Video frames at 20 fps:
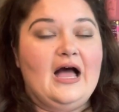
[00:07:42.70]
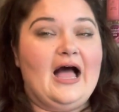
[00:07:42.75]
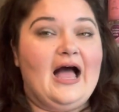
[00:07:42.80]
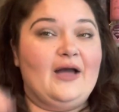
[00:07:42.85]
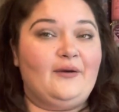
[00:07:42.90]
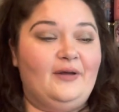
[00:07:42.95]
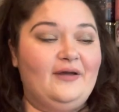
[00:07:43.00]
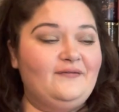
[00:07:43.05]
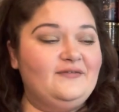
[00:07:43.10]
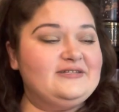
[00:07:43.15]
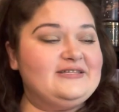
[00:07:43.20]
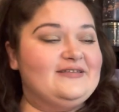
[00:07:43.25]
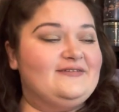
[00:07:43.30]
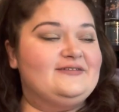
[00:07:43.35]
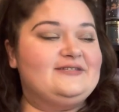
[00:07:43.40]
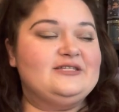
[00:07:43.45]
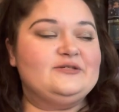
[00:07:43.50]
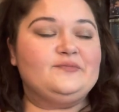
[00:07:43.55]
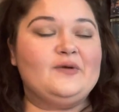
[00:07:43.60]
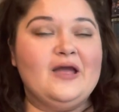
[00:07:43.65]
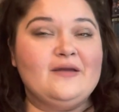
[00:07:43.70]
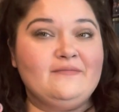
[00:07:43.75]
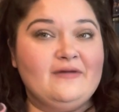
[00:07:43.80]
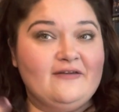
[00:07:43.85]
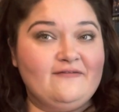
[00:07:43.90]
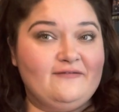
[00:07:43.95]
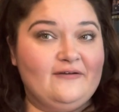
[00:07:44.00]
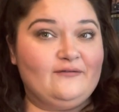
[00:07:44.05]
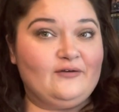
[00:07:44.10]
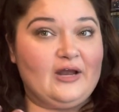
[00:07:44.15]
I will have to say this is probably
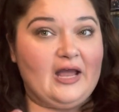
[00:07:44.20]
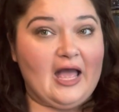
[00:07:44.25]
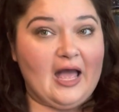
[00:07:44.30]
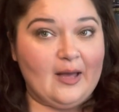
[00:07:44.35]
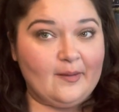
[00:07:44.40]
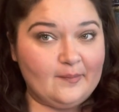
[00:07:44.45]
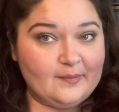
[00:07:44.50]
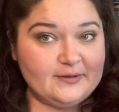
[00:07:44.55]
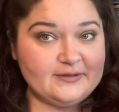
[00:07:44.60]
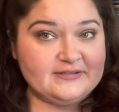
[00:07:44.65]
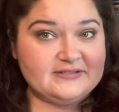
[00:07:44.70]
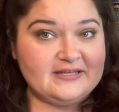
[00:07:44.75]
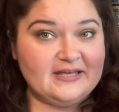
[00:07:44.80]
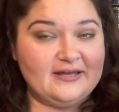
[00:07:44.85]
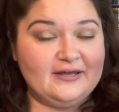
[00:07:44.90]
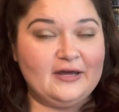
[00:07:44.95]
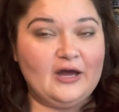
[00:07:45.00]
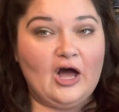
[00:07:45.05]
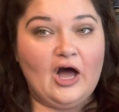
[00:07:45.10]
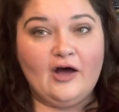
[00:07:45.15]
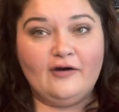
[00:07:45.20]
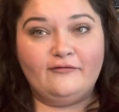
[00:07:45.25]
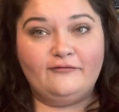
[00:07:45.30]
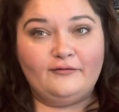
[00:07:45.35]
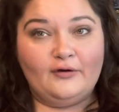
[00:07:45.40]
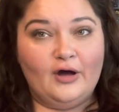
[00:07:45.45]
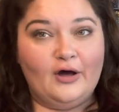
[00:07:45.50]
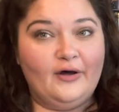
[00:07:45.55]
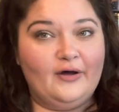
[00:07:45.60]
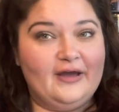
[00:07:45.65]
my favorite apple scent of
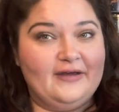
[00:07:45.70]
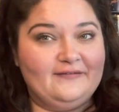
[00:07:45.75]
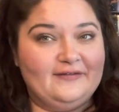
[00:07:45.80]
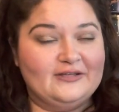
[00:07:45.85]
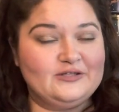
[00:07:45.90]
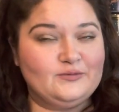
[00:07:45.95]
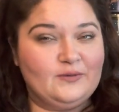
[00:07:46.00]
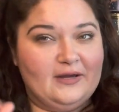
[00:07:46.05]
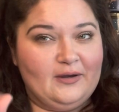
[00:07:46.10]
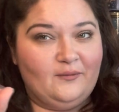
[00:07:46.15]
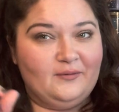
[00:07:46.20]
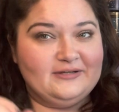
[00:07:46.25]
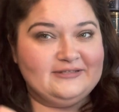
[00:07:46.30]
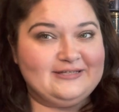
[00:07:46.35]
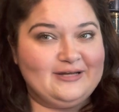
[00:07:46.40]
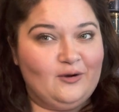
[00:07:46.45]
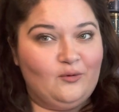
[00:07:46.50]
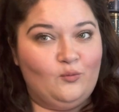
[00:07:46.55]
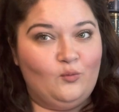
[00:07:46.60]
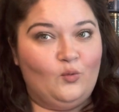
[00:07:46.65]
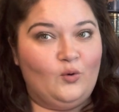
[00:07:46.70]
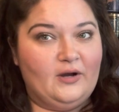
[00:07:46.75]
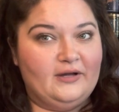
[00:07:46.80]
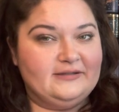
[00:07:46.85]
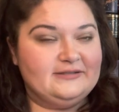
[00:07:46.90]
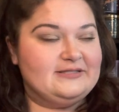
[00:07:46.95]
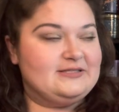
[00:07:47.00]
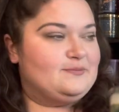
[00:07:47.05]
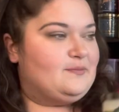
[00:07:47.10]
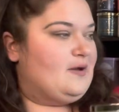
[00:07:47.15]
fall, and that's why it went down
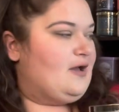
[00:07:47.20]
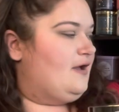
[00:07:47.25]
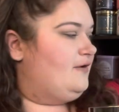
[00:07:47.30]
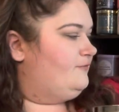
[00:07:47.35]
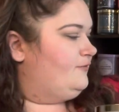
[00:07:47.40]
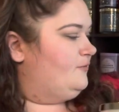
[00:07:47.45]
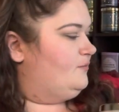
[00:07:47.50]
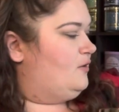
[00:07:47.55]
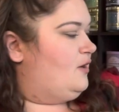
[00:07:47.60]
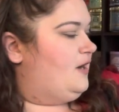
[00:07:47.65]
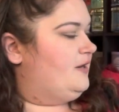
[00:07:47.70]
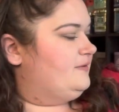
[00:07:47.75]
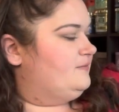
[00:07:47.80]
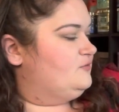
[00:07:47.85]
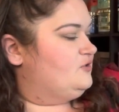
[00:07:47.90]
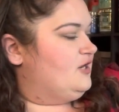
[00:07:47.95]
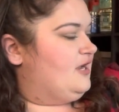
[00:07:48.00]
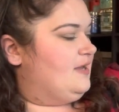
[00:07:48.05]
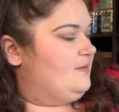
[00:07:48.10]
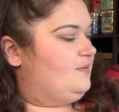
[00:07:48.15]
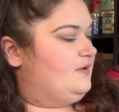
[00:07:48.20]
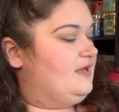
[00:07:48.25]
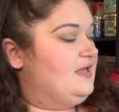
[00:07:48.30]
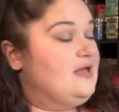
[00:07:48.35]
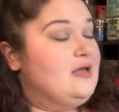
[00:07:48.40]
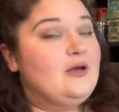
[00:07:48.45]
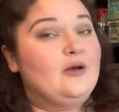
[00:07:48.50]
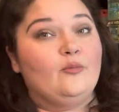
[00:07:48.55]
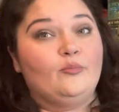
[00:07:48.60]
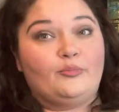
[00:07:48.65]
one spot from Autumn Chai. But
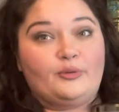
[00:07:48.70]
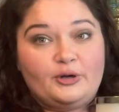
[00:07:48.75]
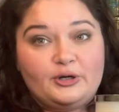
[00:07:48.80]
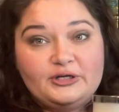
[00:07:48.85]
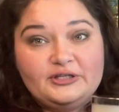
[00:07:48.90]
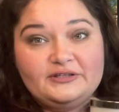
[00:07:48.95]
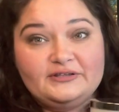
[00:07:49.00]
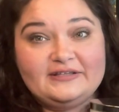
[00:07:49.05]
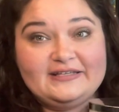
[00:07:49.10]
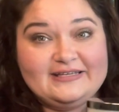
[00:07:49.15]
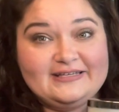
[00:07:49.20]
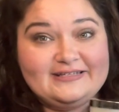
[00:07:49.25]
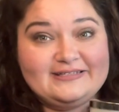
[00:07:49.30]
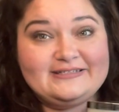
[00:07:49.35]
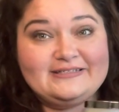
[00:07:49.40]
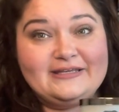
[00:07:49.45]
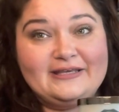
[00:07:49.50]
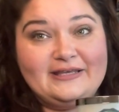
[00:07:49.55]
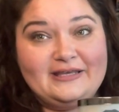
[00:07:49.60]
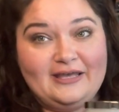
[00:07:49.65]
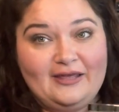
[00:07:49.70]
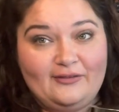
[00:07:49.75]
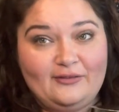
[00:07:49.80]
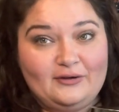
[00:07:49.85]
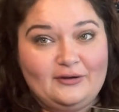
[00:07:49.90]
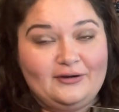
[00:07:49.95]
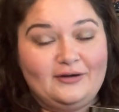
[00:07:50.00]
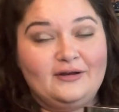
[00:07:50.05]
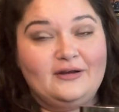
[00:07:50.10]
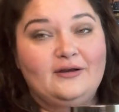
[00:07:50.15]
burning these
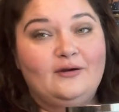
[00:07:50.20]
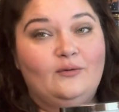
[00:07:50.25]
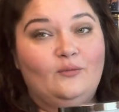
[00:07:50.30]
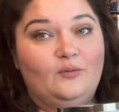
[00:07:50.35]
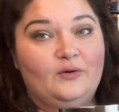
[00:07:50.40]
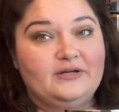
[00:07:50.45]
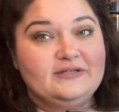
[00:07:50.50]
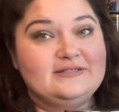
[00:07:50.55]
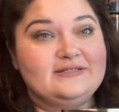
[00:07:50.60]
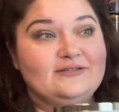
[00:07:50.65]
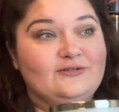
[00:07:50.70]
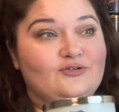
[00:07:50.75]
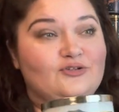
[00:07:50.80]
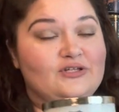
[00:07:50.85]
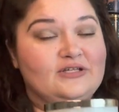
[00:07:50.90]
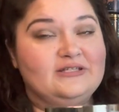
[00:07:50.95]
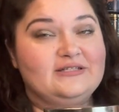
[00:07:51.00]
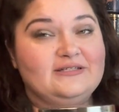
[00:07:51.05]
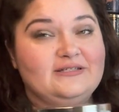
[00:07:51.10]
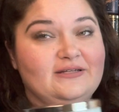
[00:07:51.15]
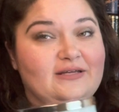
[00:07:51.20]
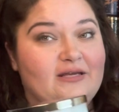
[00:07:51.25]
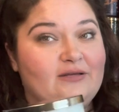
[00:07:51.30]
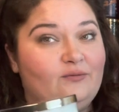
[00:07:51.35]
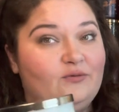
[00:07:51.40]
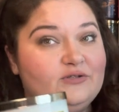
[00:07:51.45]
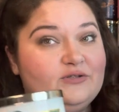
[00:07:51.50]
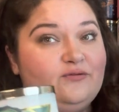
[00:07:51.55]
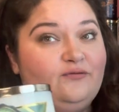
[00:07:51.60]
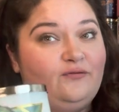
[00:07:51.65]
together was just, it
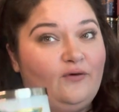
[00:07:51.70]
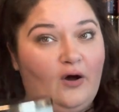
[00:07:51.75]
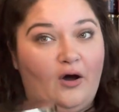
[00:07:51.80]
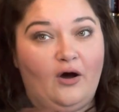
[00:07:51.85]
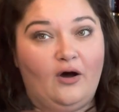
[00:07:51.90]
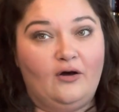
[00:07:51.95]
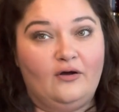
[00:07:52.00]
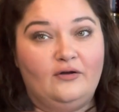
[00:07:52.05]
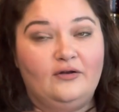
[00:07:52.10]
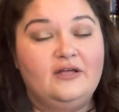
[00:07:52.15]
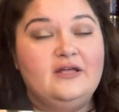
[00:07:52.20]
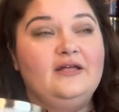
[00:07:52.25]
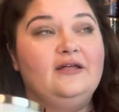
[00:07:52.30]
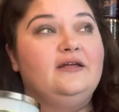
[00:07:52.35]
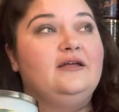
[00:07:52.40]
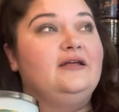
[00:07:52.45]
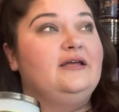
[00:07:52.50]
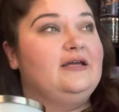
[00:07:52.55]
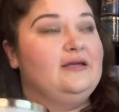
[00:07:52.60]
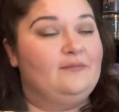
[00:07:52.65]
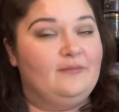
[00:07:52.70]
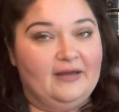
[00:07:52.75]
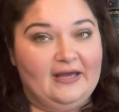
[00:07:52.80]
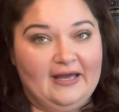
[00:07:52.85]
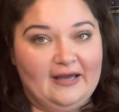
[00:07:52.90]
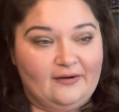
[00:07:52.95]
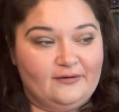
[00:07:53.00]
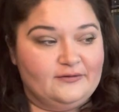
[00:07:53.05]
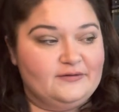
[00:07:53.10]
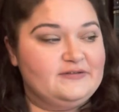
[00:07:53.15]
was fall in my
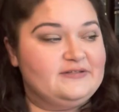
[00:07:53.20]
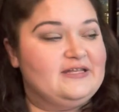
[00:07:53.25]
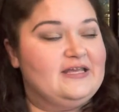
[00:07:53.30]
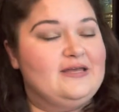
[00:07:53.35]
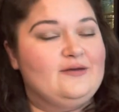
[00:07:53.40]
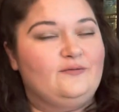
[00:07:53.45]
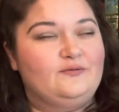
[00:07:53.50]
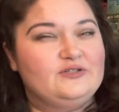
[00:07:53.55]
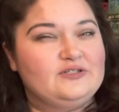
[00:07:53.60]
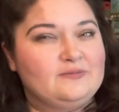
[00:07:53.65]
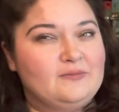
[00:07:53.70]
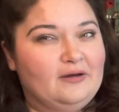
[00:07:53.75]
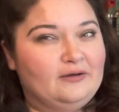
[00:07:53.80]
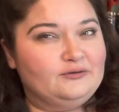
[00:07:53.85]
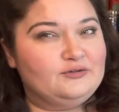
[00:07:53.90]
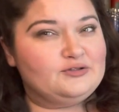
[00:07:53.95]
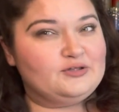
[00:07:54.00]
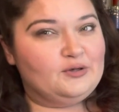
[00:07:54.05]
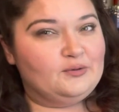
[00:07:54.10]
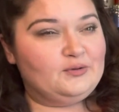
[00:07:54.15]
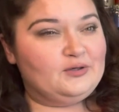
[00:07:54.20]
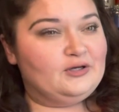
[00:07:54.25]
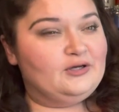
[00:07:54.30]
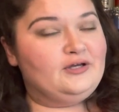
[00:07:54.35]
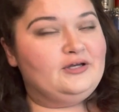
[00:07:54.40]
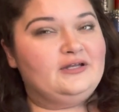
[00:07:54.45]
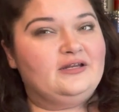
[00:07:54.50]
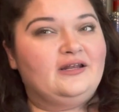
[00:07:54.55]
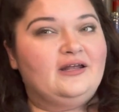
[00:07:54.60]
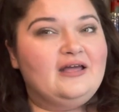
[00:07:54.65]
house. It smelled so
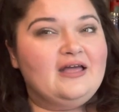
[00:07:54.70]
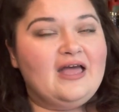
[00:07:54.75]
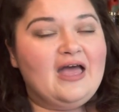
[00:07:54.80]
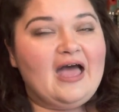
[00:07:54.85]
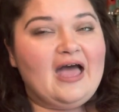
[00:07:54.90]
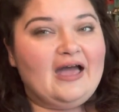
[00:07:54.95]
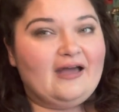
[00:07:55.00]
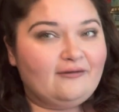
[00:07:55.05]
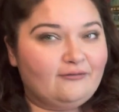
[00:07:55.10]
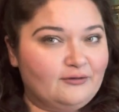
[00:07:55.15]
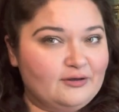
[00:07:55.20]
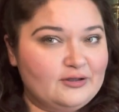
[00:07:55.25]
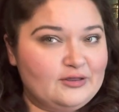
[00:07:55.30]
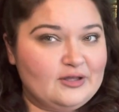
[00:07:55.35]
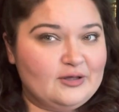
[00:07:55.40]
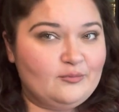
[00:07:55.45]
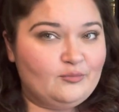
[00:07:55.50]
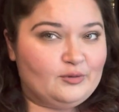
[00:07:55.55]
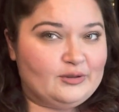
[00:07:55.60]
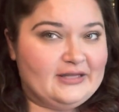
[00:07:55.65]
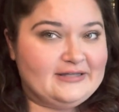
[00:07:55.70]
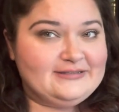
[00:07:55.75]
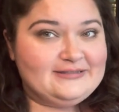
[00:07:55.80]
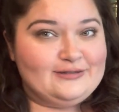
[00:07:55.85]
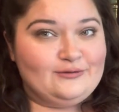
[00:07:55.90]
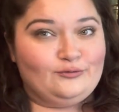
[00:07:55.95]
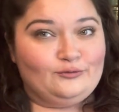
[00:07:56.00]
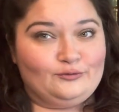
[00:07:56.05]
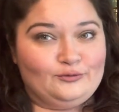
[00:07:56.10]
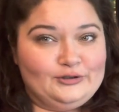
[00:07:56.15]
good. Everything
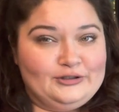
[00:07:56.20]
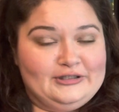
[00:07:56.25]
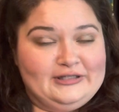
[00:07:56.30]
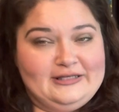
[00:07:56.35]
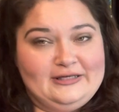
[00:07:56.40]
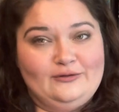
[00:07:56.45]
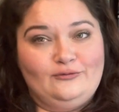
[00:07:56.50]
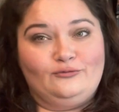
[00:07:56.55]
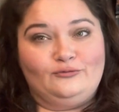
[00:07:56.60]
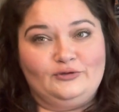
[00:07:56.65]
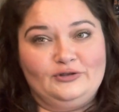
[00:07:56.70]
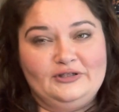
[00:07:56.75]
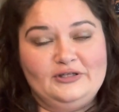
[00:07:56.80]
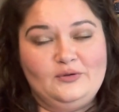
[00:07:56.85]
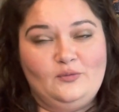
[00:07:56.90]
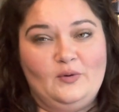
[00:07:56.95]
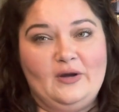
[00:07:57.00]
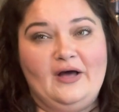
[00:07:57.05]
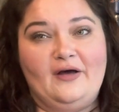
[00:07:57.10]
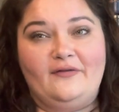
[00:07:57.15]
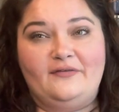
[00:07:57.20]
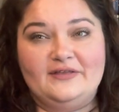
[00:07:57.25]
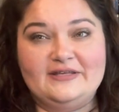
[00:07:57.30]
blended really, really well.